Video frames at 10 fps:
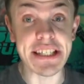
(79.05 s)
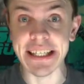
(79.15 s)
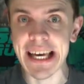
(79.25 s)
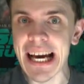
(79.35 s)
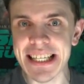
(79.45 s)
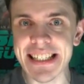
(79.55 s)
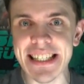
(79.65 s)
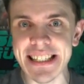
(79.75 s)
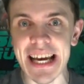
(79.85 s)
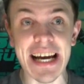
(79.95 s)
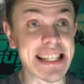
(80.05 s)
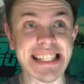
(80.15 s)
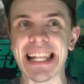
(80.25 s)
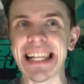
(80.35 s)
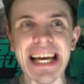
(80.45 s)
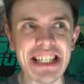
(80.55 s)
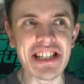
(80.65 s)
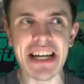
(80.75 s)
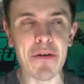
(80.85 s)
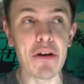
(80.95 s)
to catch this guy, this
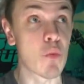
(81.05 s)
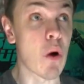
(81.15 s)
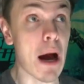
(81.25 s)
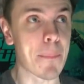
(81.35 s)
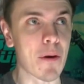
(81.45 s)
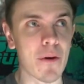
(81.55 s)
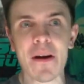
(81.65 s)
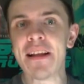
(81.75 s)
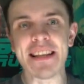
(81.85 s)
legendary robber,